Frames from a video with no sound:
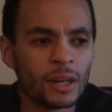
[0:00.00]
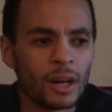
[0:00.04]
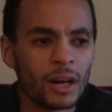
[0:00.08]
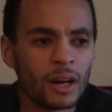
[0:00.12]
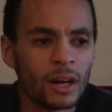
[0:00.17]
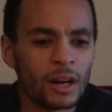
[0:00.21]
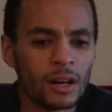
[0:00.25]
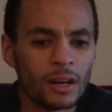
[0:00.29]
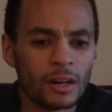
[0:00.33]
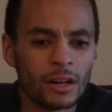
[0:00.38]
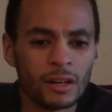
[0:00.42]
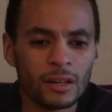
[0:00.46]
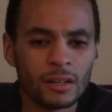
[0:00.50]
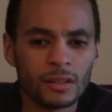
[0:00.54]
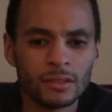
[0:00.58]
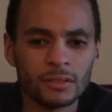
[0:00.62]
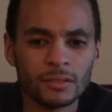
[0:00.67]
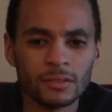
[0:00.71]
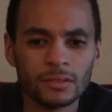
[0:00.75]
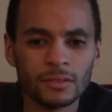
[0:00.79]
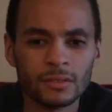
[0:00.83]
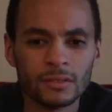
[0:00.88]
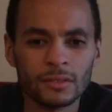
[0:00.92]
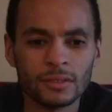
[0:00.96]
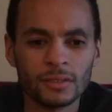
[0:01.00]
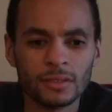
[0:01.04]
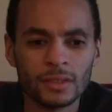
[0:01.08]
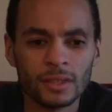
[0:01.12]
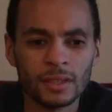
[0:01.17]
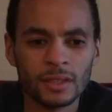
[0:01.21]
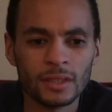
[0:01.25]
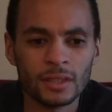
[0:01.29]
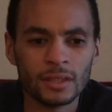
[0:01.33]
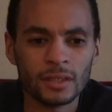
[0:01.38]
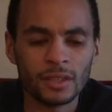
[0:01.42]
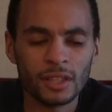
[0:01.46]
uh,
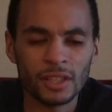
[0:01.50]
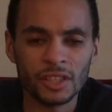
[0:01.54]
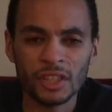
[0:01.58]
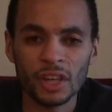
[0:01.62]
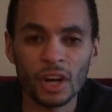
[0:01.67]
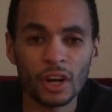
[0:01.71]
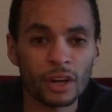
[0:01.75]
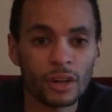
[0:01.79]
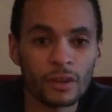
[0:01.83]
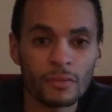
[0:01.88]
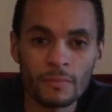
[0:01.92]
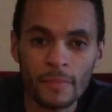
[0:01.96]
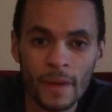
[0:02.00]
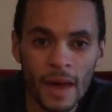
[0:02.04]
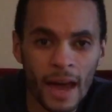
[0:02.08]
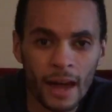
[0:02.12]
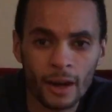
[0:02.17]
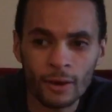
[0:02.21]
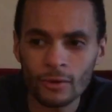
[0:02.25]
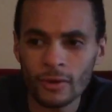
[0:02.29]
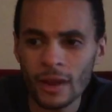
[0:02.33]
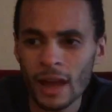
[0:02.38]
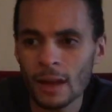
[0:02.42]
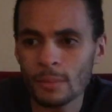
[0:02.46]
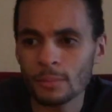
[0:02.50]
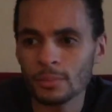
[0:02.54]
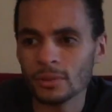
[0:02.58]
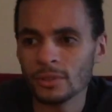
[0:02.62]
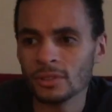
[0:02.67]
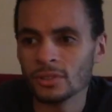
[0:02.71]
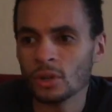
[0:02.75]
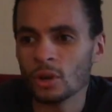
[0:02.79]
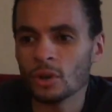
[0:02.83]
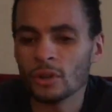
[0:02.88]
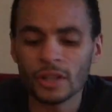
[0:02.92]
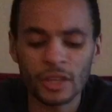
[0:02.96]
the younger battle
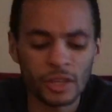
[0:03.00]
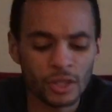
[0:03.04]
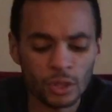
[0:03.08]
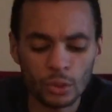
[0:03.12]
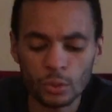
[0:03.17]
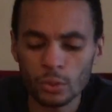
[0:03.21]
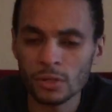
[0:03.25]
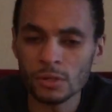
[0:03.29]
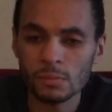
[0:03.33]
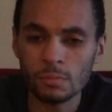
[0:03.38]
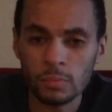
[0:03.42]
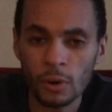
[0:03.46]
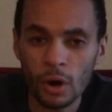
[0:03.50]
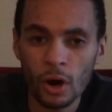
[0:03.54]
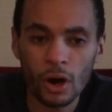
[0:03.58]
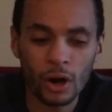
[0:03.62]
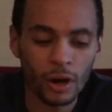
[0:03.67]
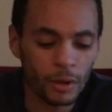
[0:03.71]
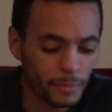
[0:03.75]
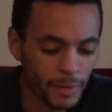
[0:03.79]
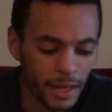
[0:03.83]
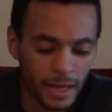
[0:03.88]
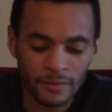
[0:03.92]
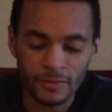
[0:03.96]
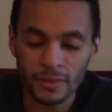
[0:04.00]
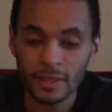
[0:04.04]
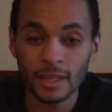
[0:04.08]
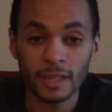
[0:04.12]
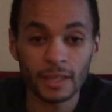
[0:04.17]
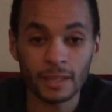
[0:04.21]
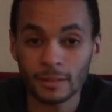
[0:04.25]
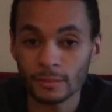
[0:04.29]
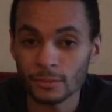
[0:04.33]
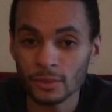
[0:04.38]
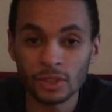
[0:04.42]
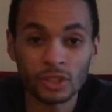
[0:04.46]
rappers, all they do is bar. I'm not even
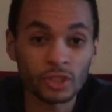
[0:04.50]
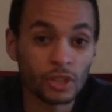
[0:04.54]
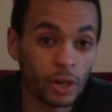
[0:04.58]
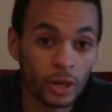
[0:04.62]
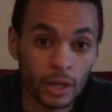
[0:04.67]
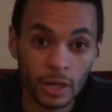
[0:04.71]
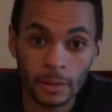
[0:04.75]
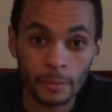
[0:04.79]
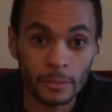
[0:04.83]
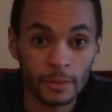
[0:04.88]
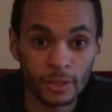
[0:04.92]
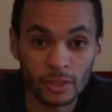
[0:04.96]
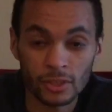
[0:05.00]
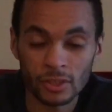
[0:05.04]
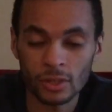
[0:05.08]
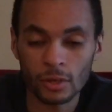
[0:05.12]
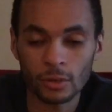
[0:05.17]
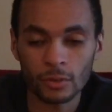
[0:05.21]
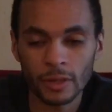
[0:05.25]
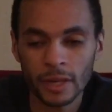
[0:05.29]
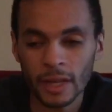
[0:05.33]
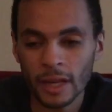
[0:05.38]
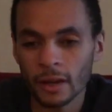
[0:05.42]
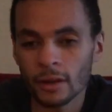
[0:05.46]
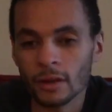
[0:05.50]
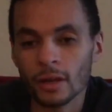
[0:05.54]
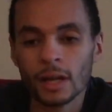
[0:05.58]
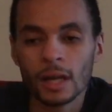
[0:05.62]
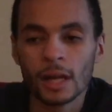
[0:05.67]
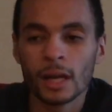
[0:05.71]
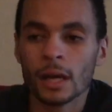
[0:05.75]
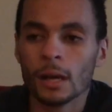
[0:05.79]
eating. I'm just talking. I'm in the zone now.